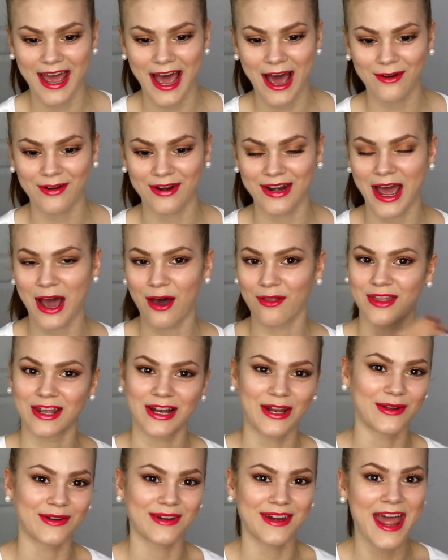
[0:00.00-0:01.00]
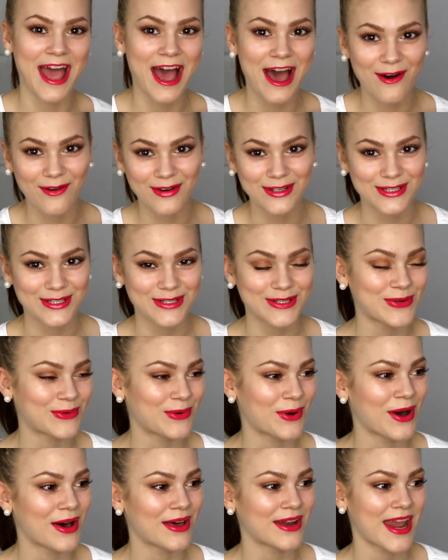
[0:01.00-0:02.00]
out and how they look now and
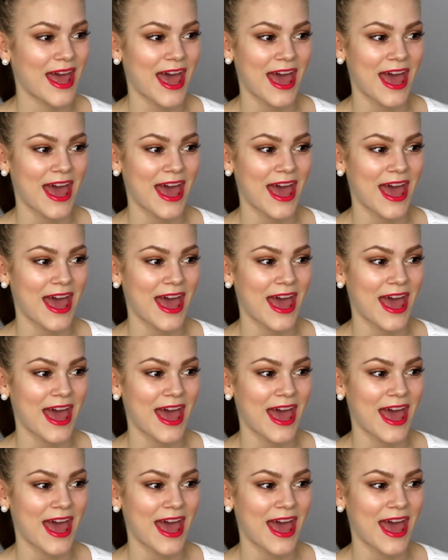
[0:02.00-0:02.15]
so on.